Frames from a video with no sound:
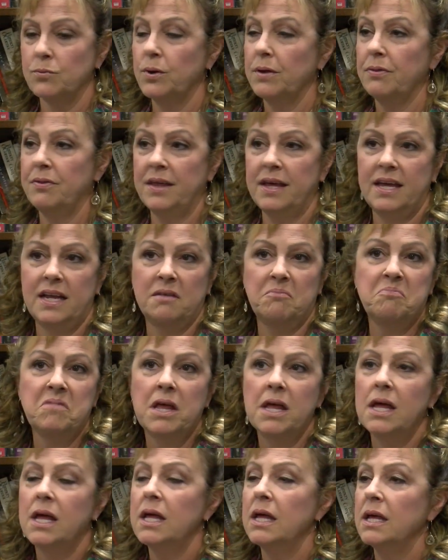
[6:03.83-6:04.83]
Within
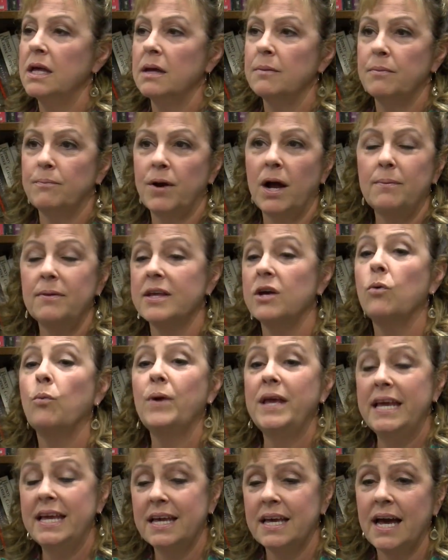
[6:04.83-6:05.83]
probably a
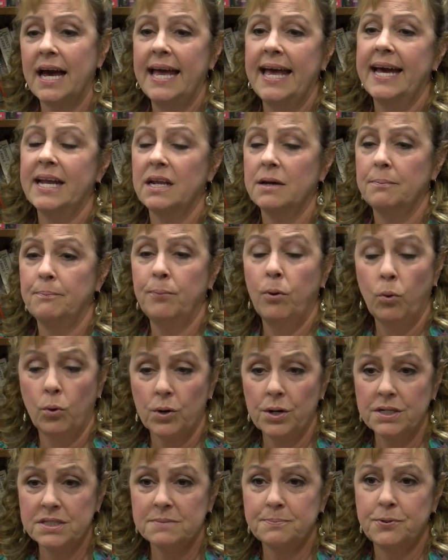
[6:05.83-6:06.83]
week, I had a
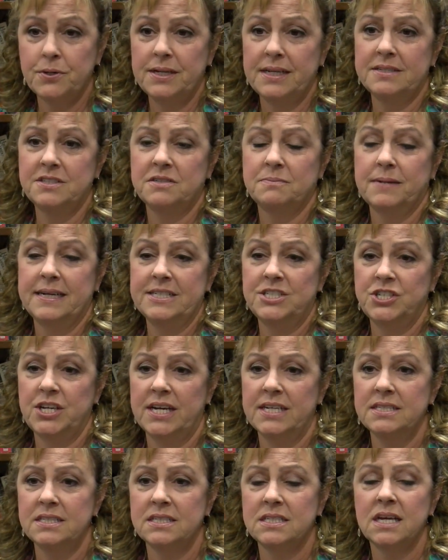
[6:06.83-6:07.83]
port put into my
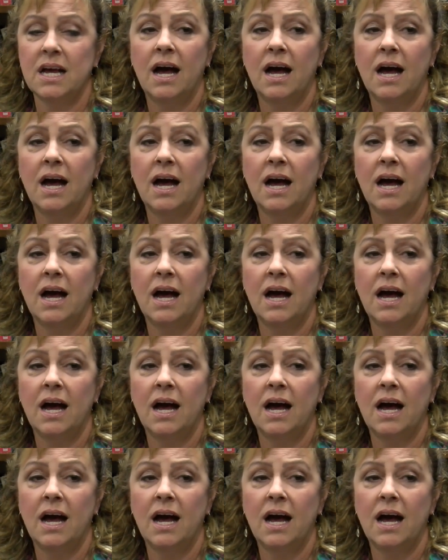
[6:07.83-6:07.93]
chest,